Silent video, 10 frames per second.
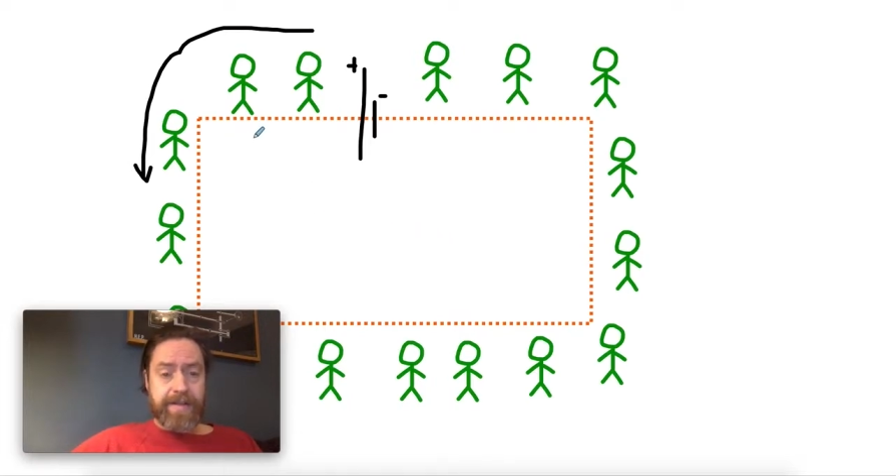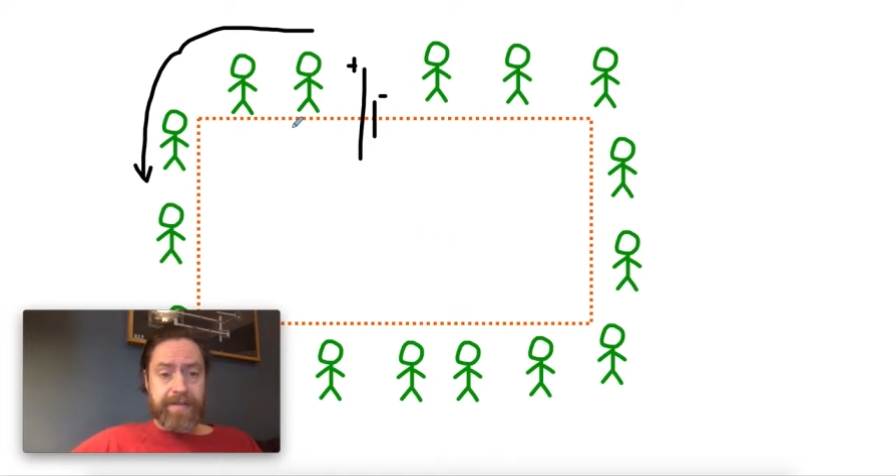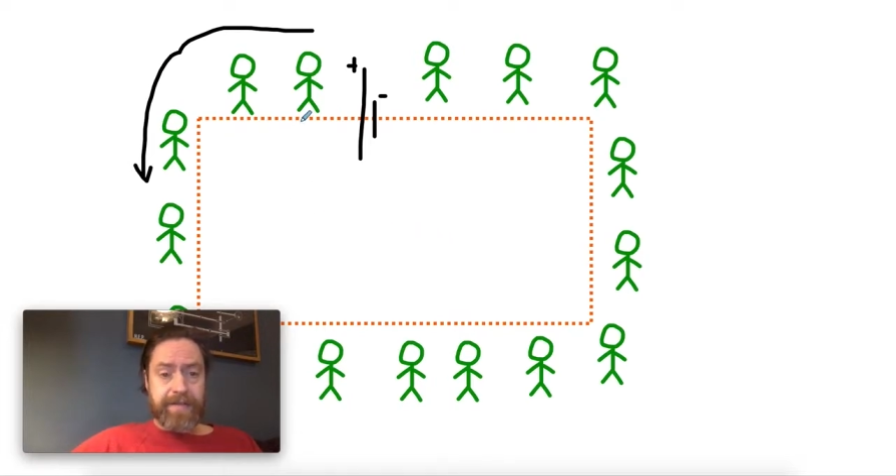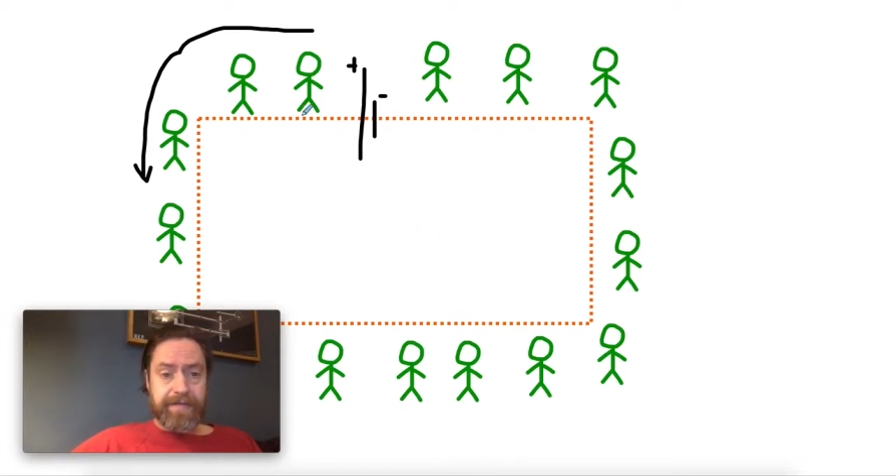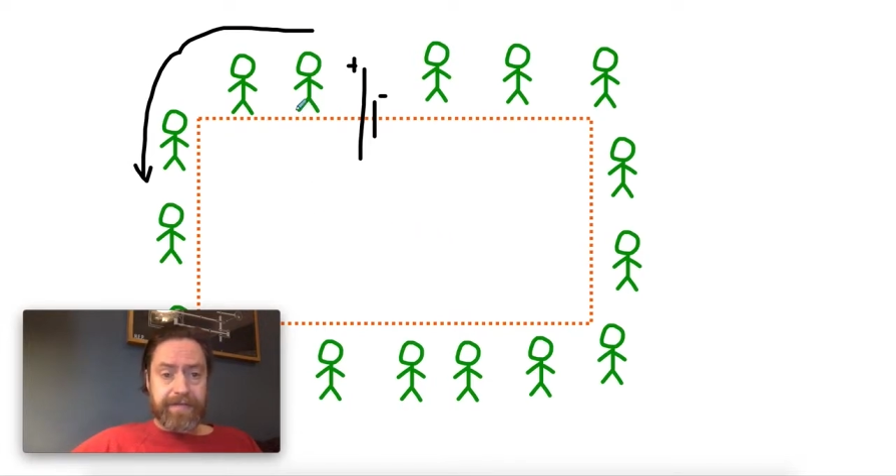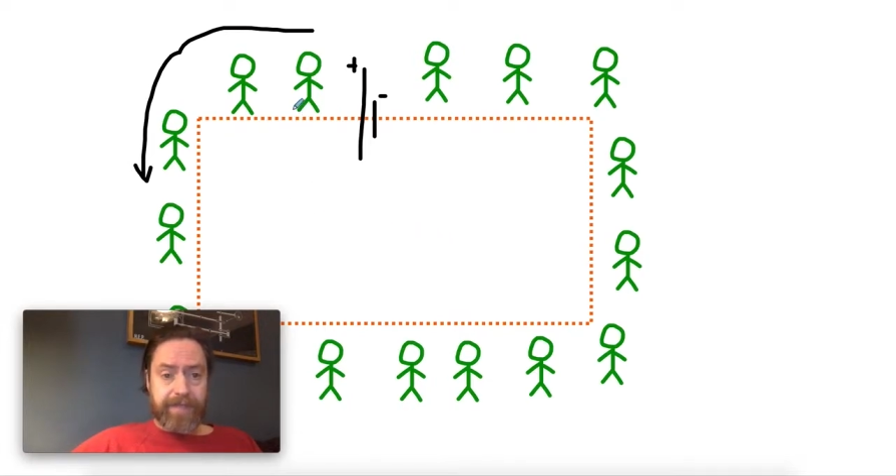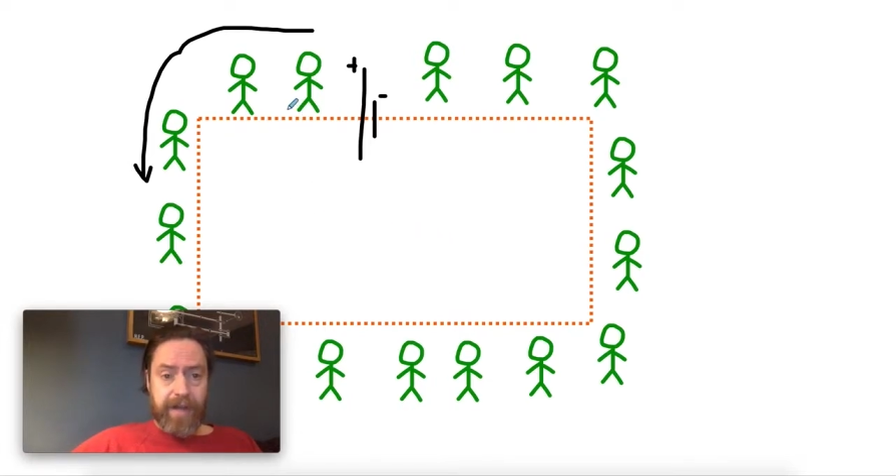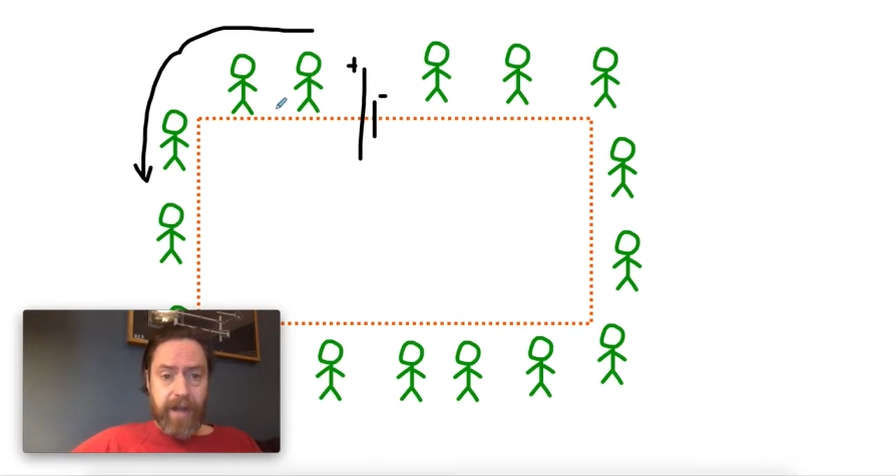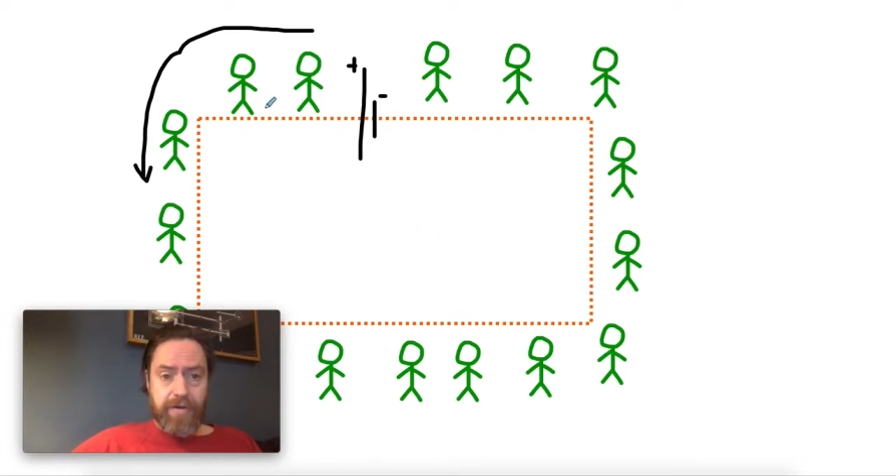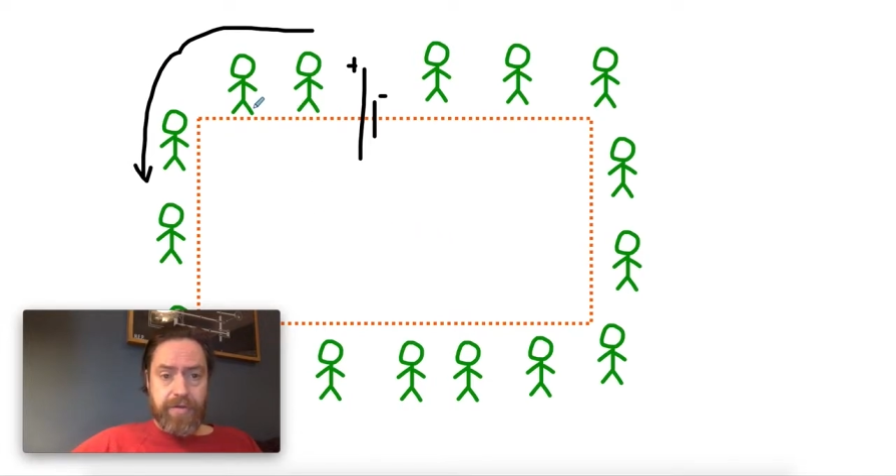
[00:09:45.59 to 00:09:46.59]
the
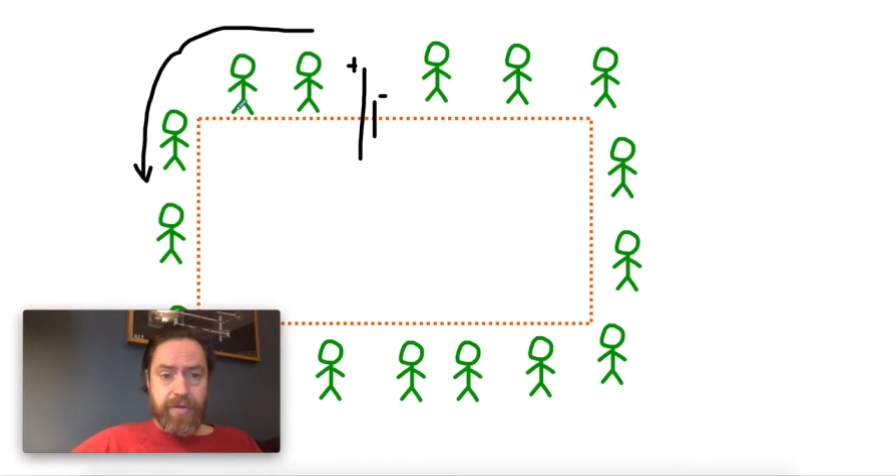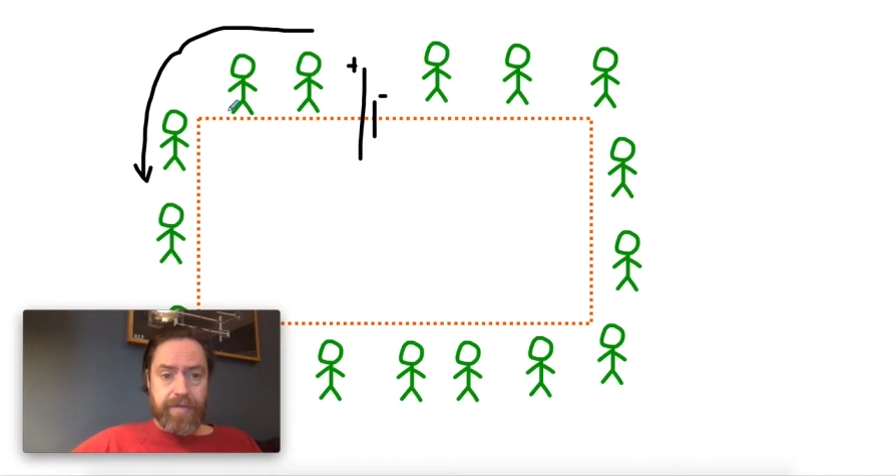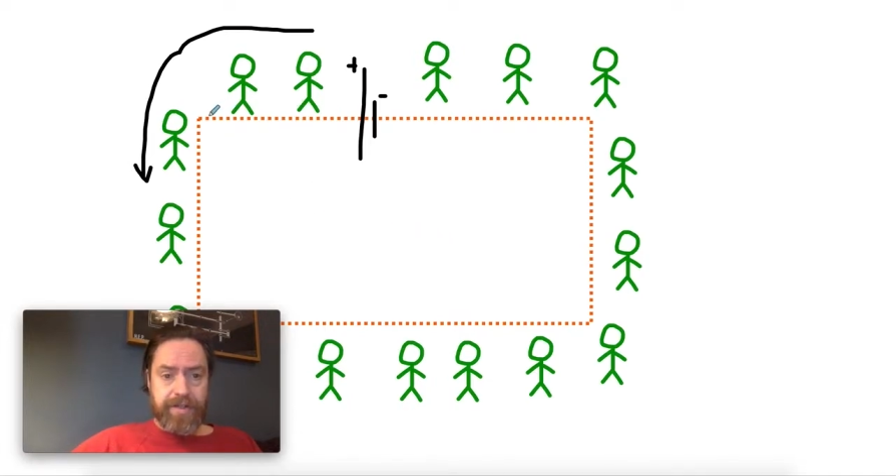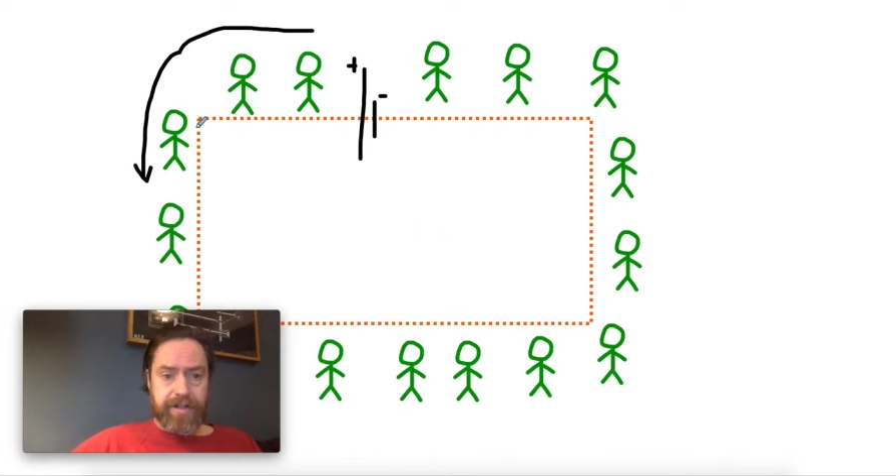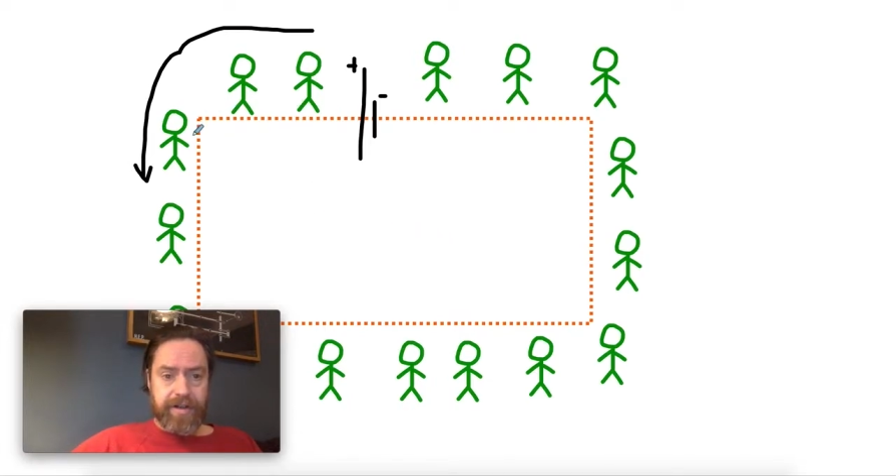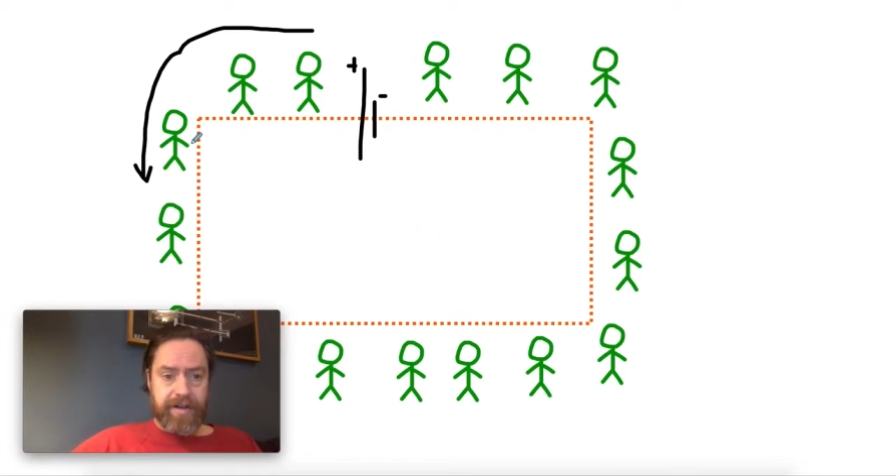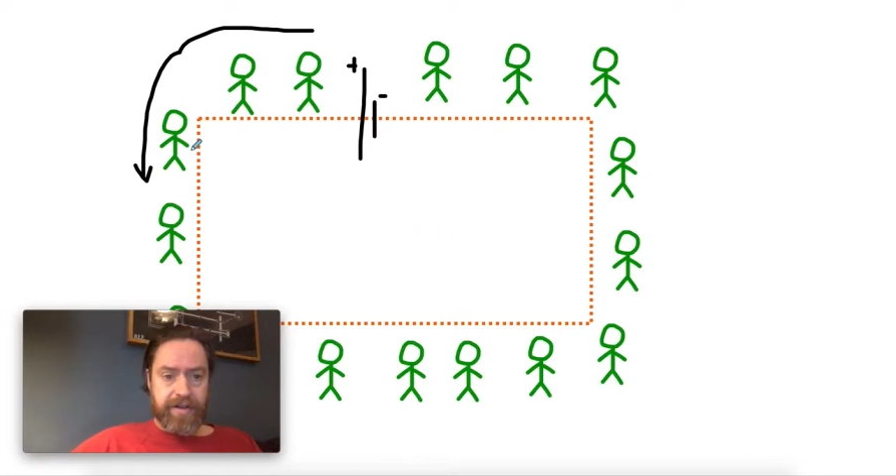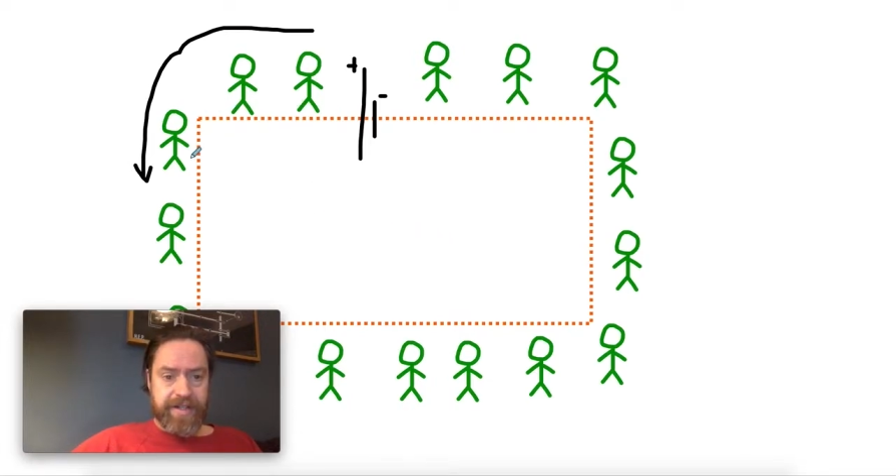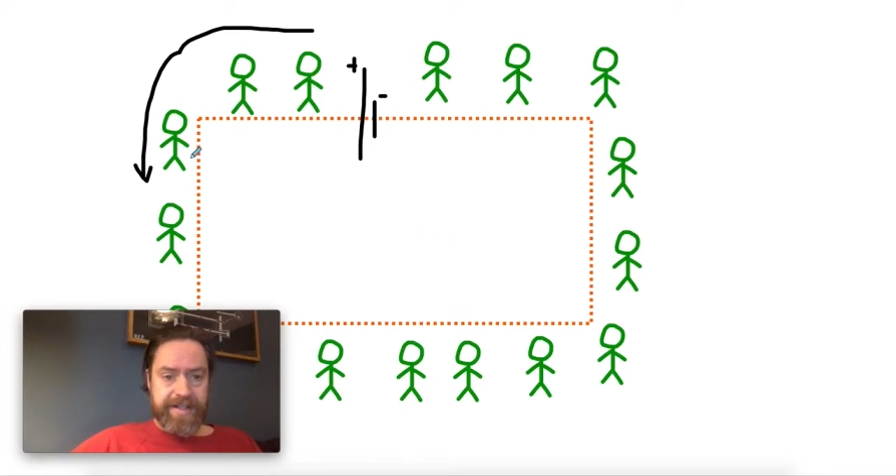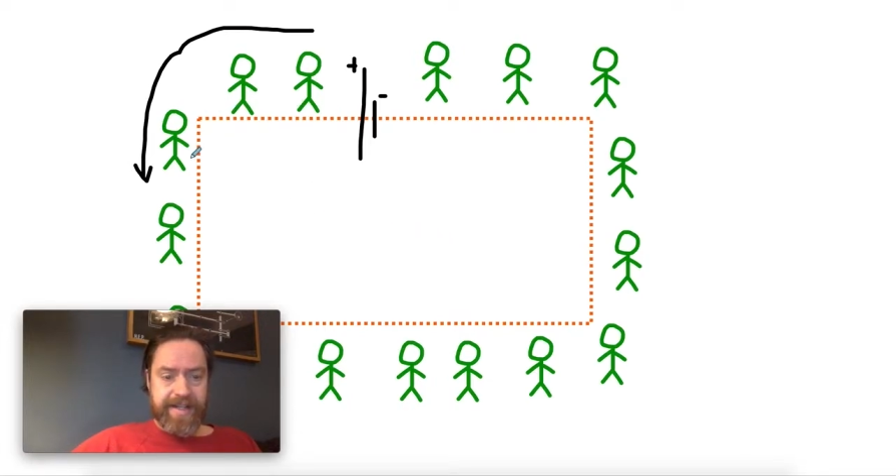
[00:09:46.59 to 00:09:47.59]
flow of
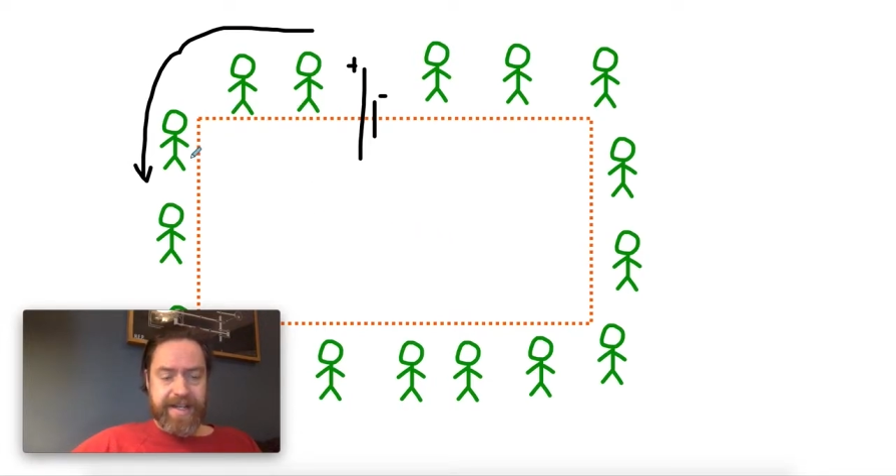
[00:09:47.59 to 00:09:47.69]
charges